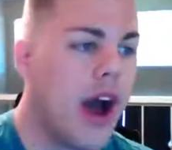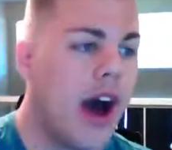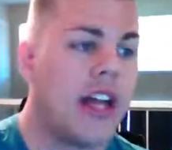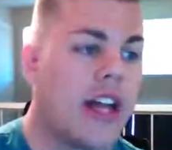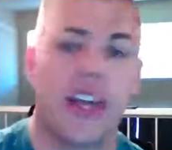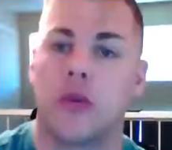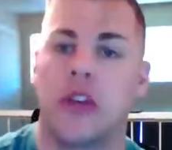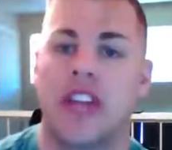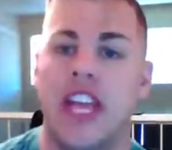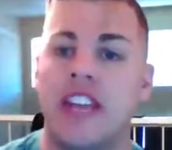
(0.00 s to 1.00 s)
Next one
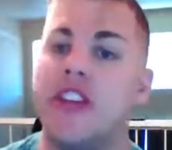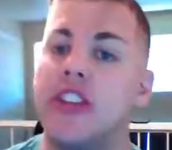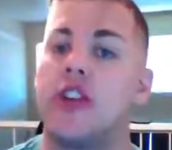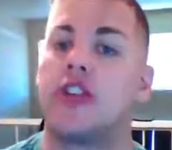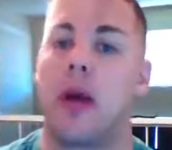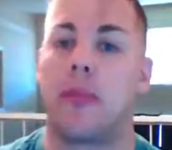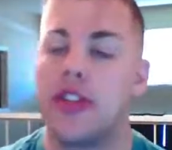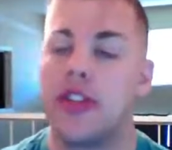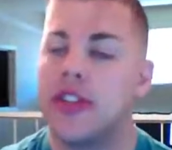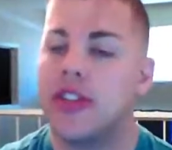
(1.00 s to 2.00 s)
is Inventor's
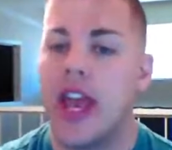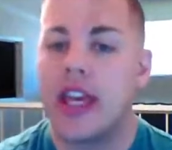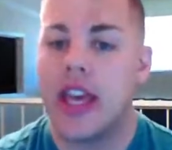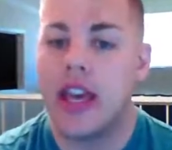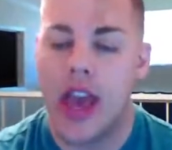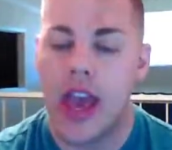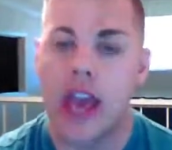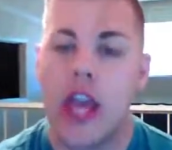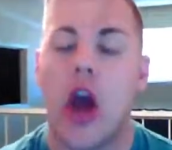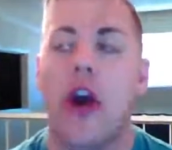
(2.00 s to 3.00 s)
Apprentice,
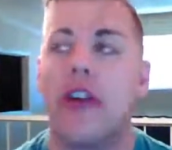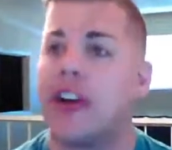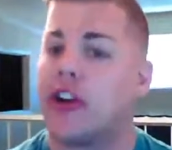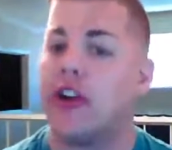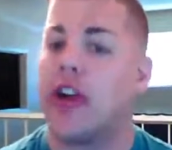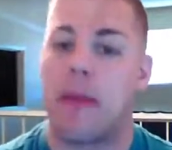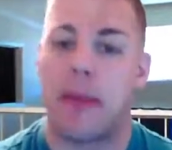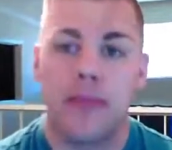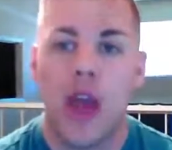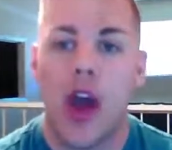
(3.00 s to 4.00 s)
aka Artifact Card Ape.
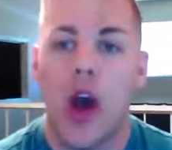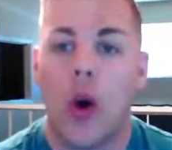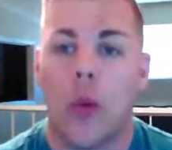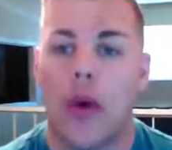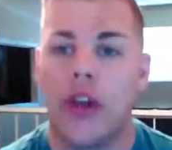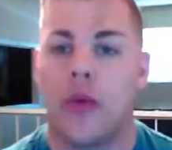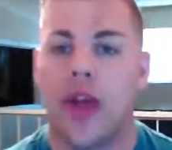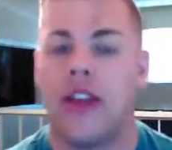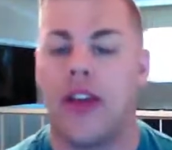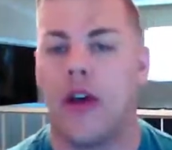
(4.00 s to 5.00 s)
1
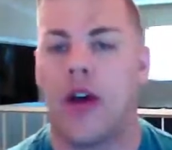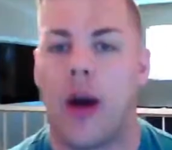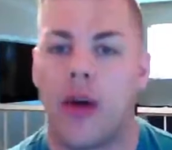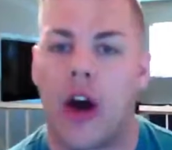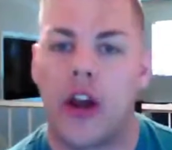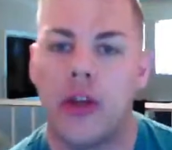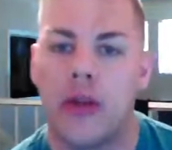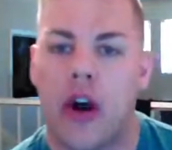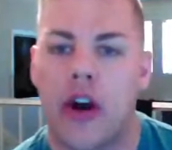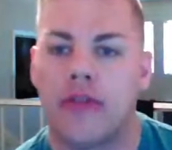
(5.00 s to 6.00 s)
red human
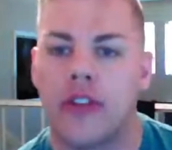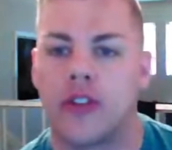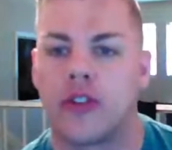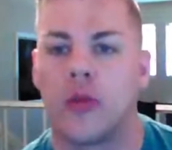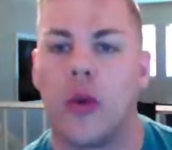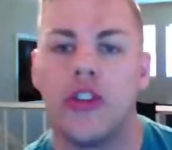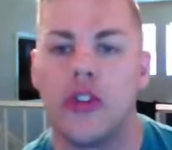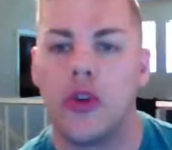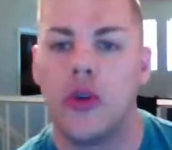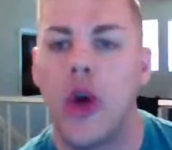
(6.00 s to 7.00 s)
artificer. It's a
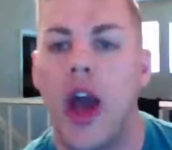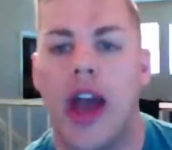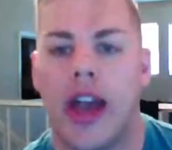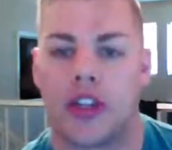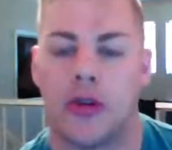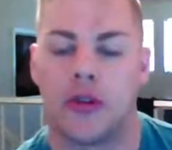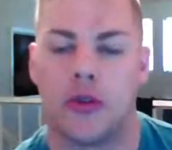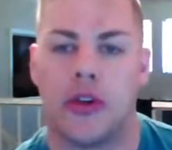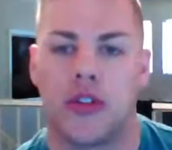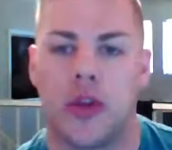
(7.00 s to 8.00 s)
1/2 and gets
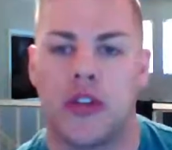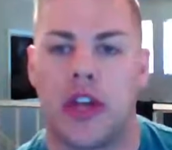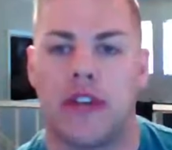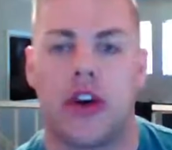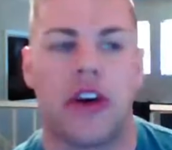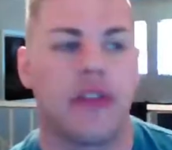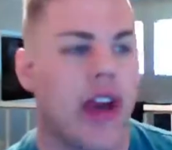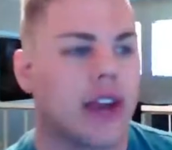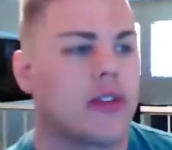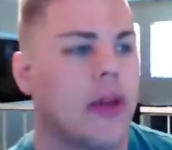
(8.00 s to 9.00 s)
+1/+1 so you have an
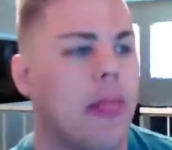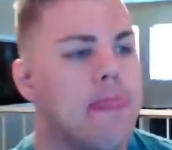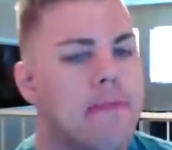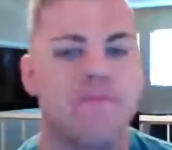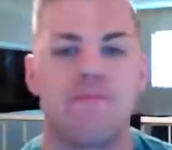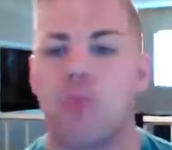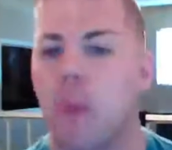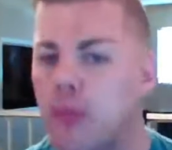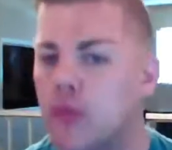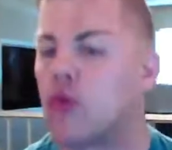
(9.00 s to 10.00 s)
artifact.
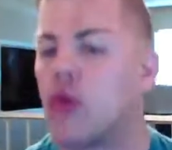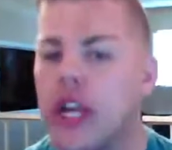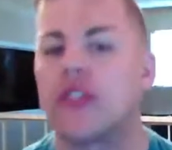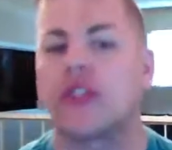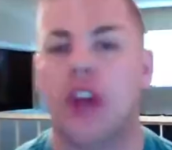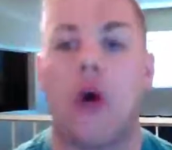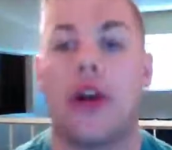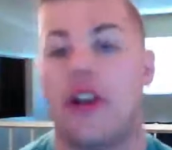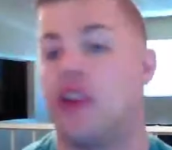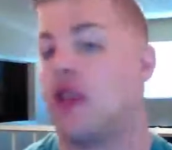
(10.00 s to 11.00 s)
Pretty solid
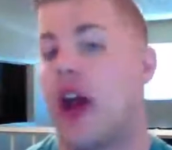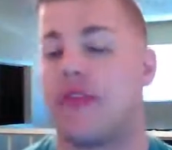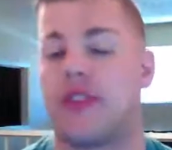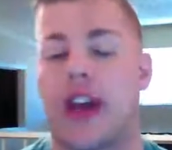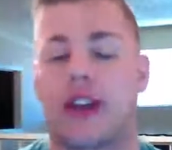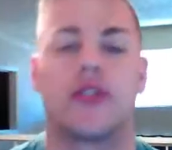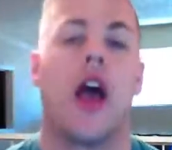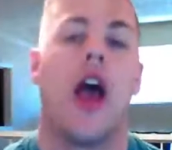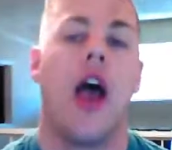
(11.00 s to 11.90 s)
in your draft decks.